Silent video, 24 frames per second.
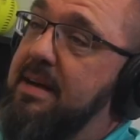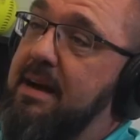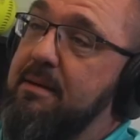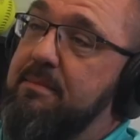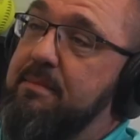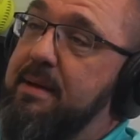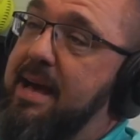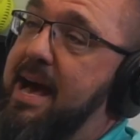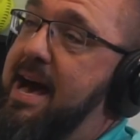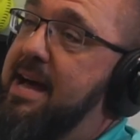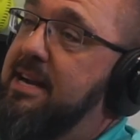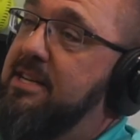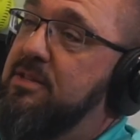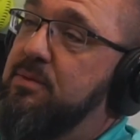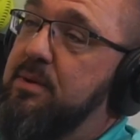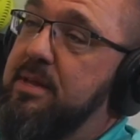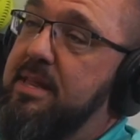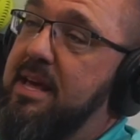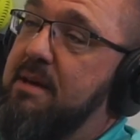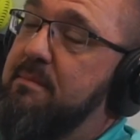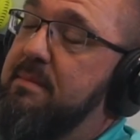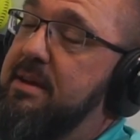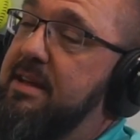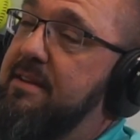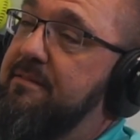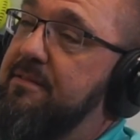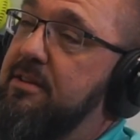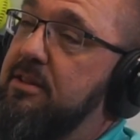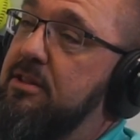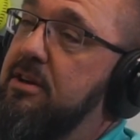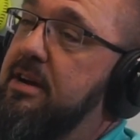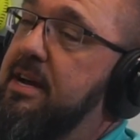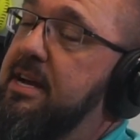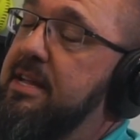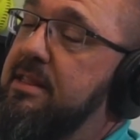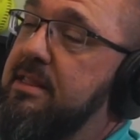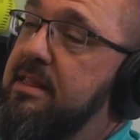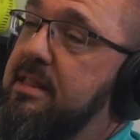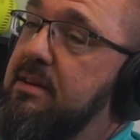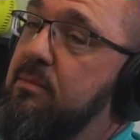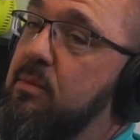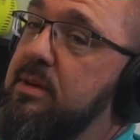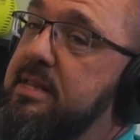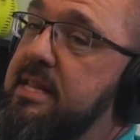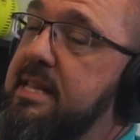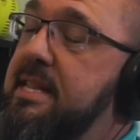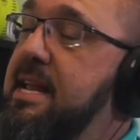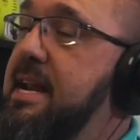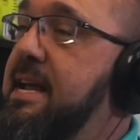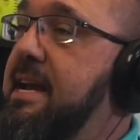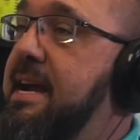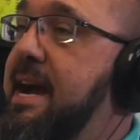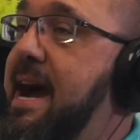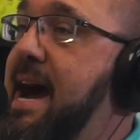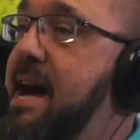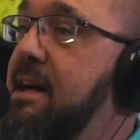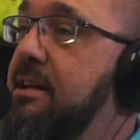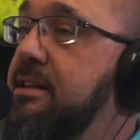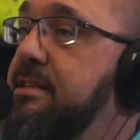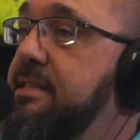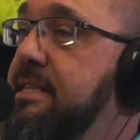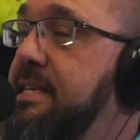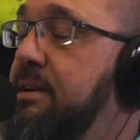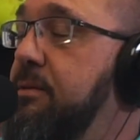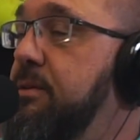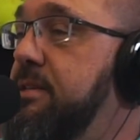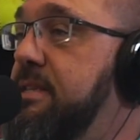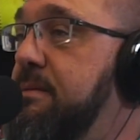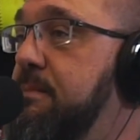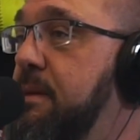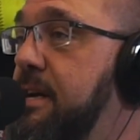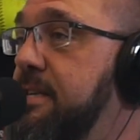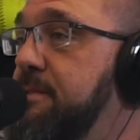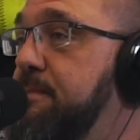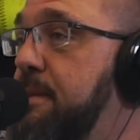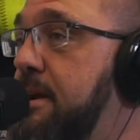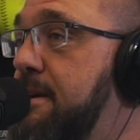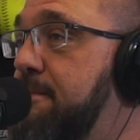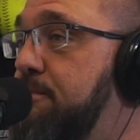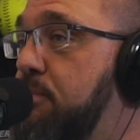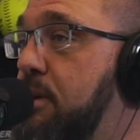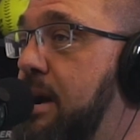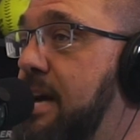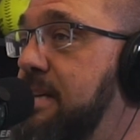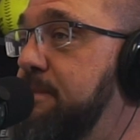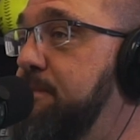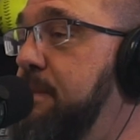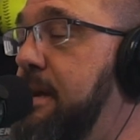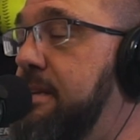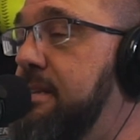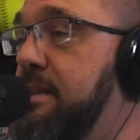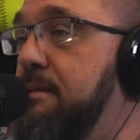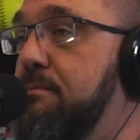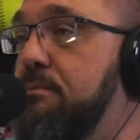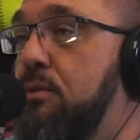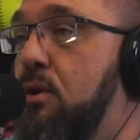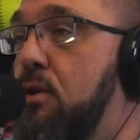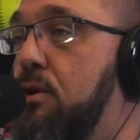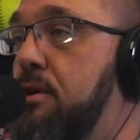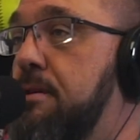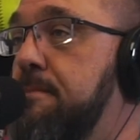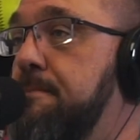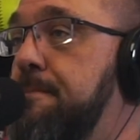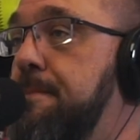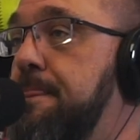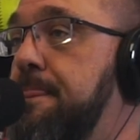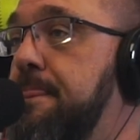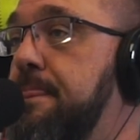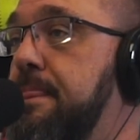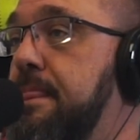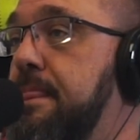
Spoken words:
I'll be honest with you. I mean, if you look at what they did in college, he was a much better prospect than Borum.